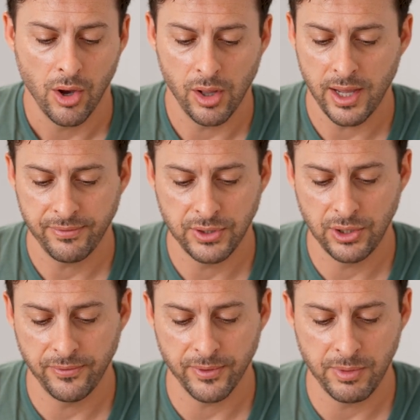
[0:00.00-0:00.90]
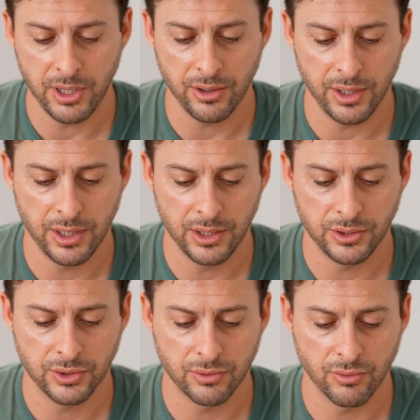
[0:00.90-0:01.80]
All I have to do from here
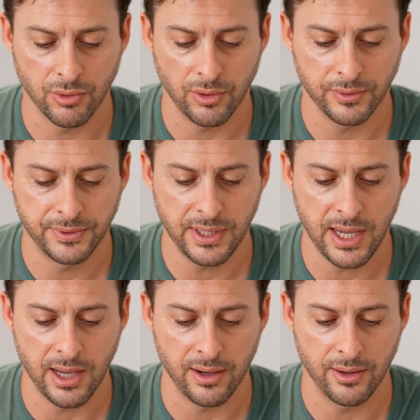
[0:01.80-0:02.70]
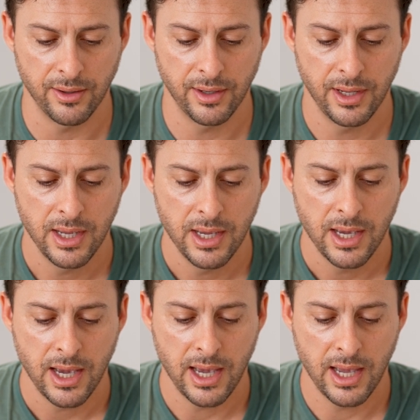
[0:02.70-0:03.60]
is scroll down
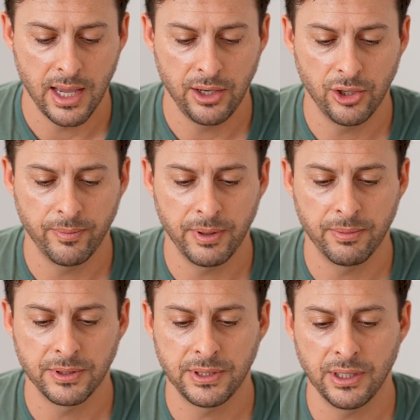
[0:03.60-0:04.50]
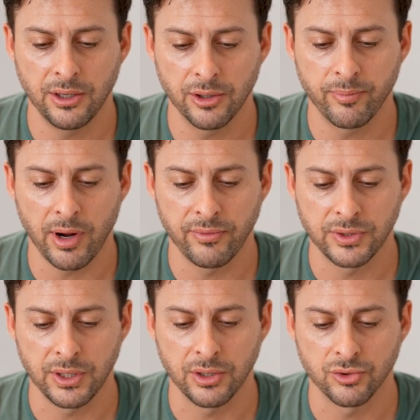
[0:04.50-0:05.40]
and you'll be able to see under
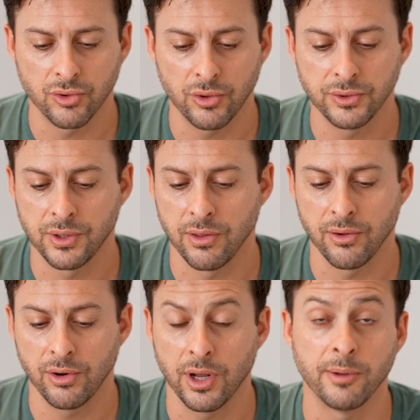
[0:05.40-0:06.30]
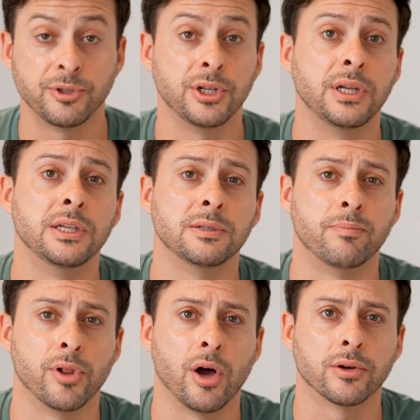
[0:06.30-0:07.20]
privacy controls, the third option is
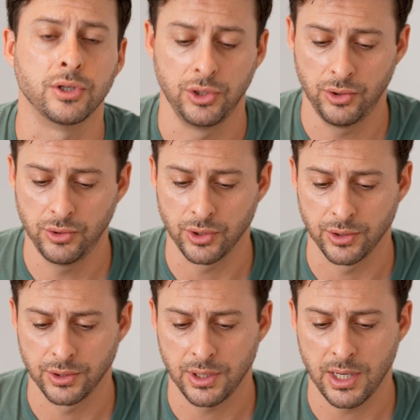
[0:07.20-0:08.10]
blocked users.